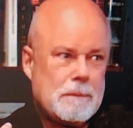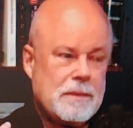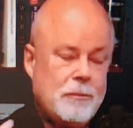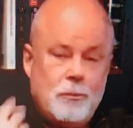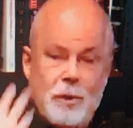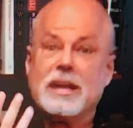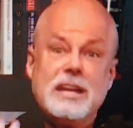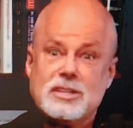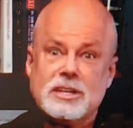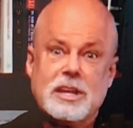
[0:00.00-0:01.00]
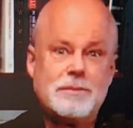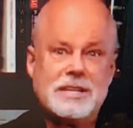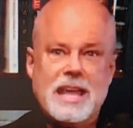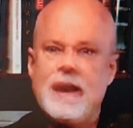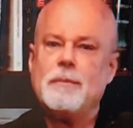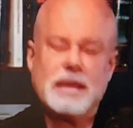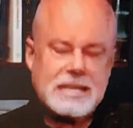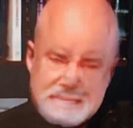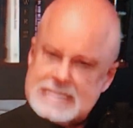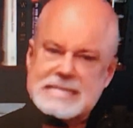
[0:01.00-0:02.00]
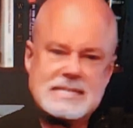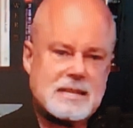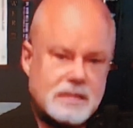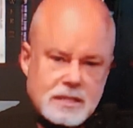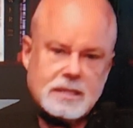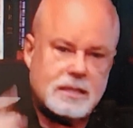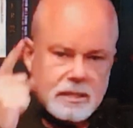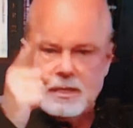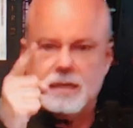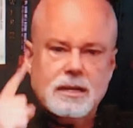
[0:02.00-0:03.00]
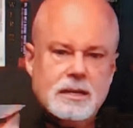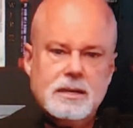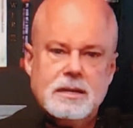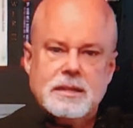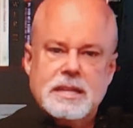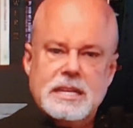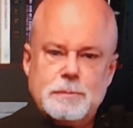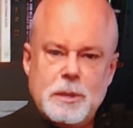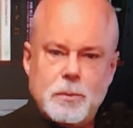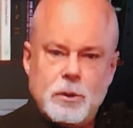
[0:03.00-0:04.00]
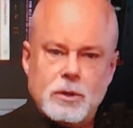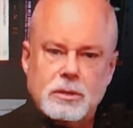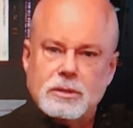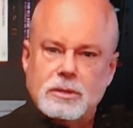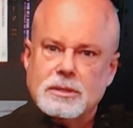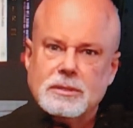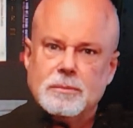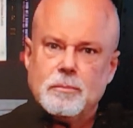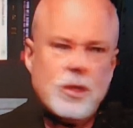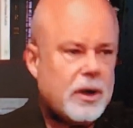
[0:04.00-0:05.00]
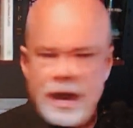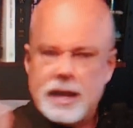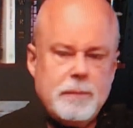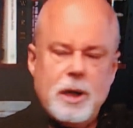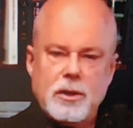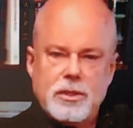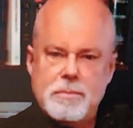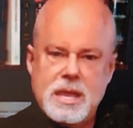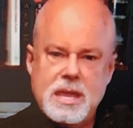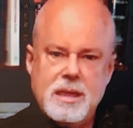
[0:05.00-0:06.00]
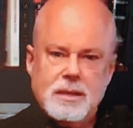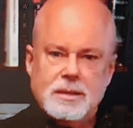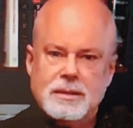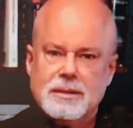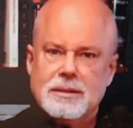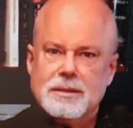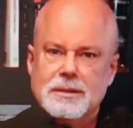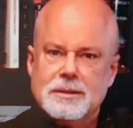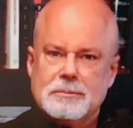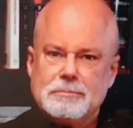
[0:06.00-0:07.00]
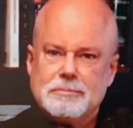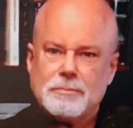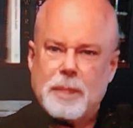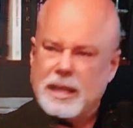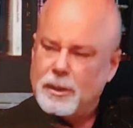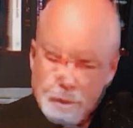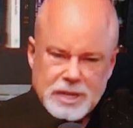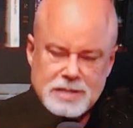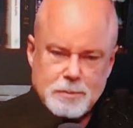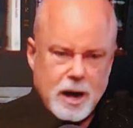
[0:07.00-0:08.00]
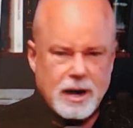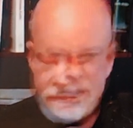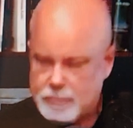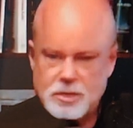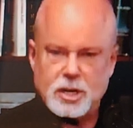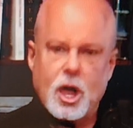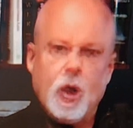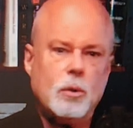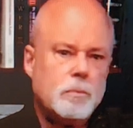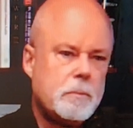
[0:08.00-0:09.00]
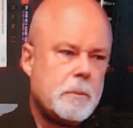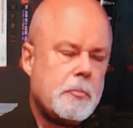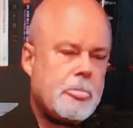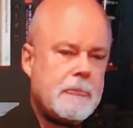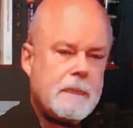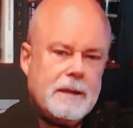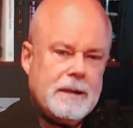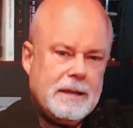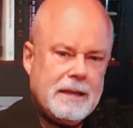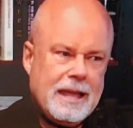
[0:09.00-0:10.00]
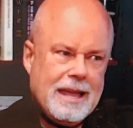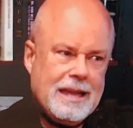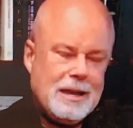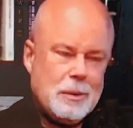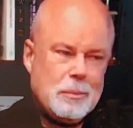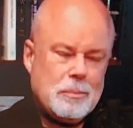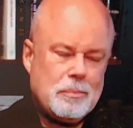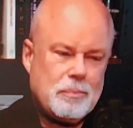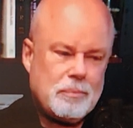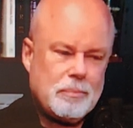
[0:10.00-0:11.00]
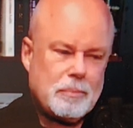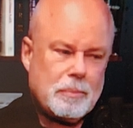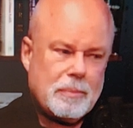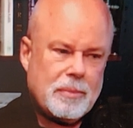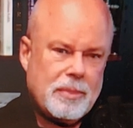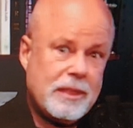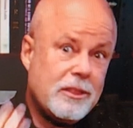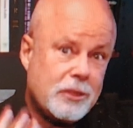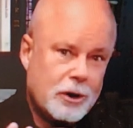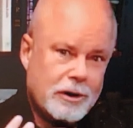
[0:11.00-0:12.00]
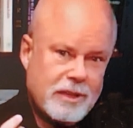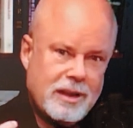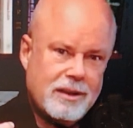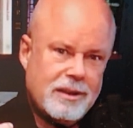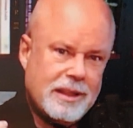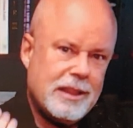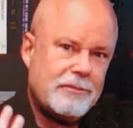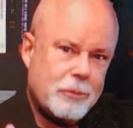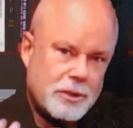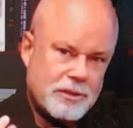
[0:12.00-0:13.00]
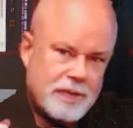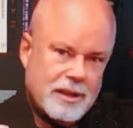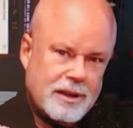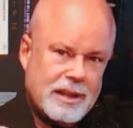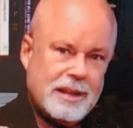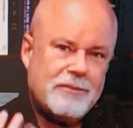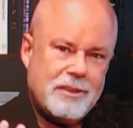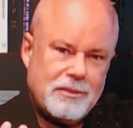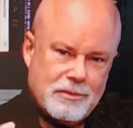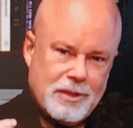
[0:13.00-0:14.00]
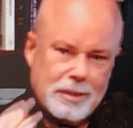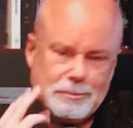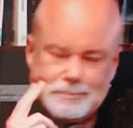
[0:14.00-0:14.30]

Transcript: the recognition comes again. I'm like, yes. Oh, these people, they're not any better than me. I get re-inspired, like I'm going to go. And then the 3rd event, and then the 4th event, and then the 5th event.